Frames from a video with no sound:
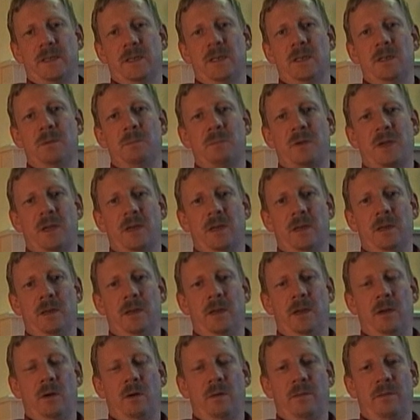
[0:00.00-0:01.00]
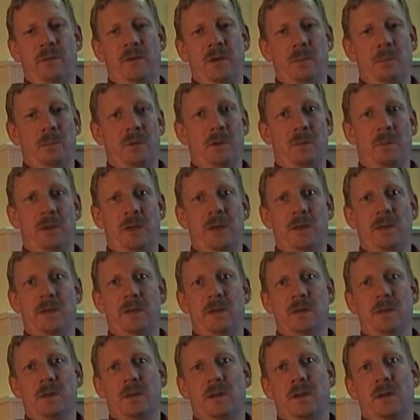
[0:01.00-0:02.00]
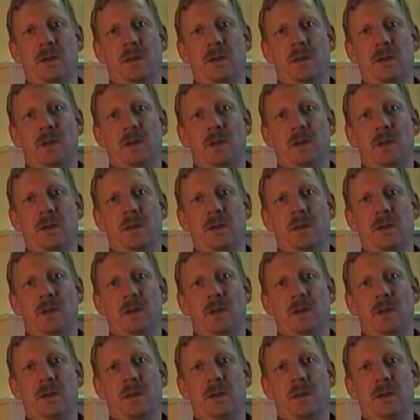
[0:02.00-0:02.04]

independently of the implemented